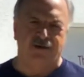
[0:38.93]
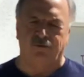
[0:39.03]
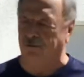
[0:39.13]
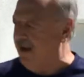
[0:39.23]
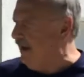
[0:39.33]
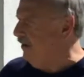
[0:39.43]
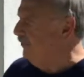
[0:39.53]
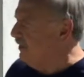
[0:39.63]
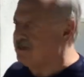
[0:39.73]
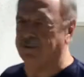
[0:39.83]
Right on
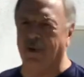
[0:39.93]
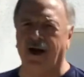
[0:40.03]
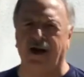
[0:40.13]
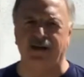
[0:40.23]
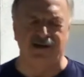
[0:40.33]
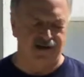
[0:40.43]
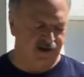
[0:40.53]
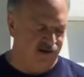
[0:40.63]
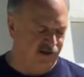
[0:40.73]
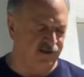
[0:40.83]
this spot,
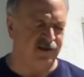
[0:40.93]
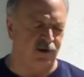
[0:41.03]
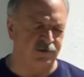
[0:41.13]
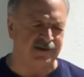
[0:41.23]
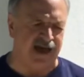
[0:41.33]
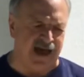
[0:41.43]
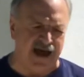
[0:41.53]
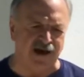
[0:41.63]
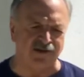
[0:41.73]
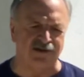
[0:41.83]
there was a
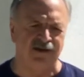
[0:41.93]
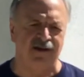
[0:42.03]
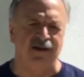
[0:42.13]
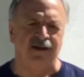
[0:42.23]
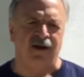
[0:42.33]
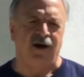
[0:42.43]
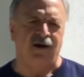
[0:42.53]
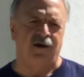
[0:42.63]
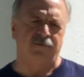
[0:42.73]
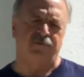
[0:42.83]
house
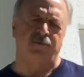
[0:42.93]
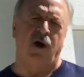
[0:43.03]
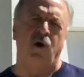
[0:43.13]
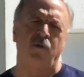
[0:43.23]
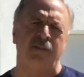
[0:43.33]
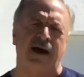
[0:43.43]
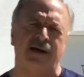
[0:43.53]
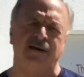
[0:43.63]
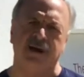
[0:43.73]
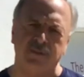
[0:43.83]
owned by
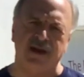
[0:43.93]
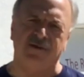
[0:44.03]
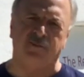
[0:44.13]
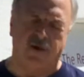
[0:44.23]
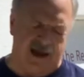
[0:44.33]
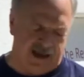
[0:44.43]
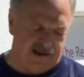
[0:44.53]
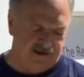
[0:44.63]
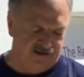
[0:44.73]
W.F. Bryant.